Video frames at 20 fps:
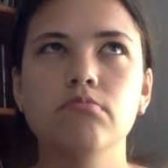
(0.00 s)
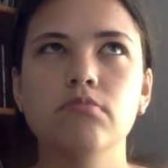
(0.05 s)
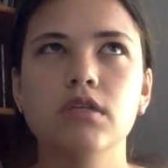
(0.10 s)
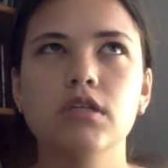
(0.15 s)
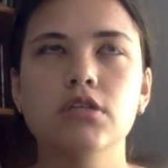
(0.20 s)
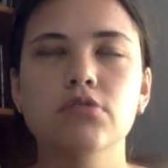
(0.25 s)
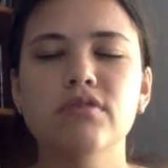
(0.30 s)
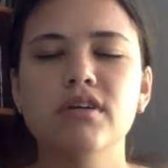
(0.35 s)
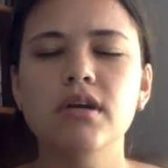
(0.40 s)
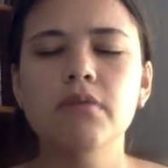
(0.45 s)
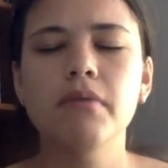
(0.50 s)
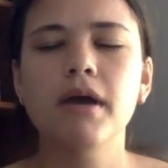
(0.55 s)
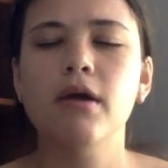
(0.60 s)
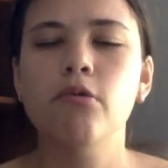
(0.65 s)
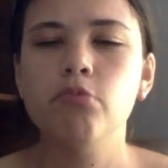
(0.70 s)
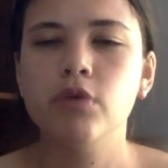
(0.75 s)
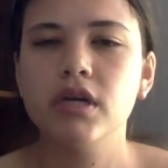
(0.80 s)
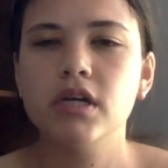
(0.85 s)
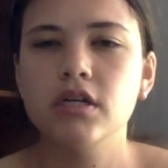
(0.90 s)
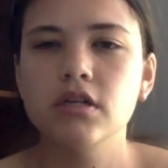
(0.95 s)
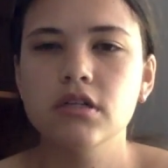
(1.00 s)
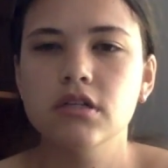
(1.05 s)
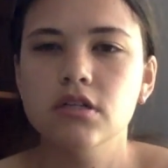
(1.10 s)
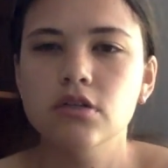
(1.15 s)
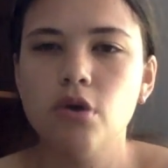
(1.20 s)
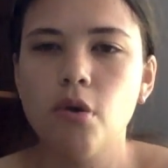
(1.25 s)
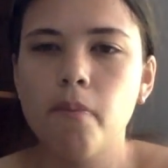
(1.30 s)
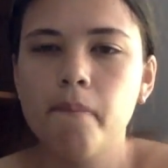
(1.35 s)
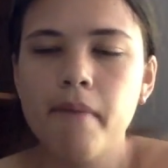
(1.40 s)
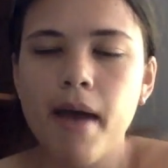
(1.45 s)
it's one of my weird
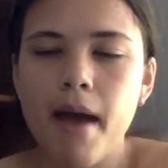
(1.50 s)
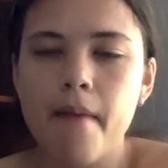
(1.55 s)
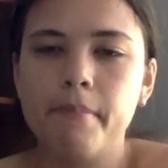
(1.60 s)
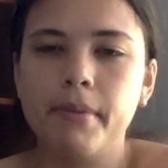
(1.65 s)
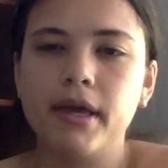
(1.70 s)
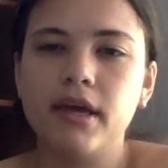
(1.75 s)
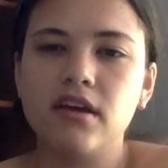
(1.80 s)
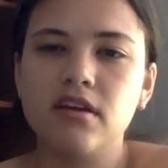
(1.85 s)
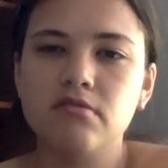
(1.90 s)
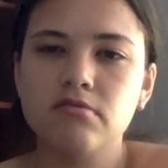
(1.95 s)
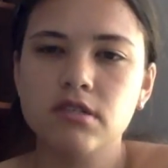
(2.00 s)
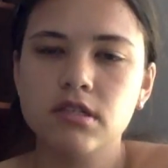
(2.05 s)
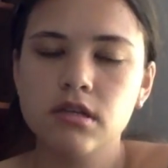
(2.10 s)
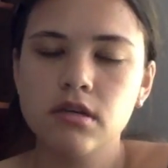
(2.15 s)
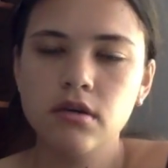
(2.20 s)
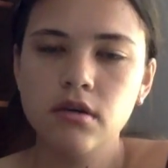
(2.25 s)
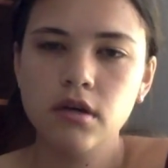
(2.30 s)
little pet peeves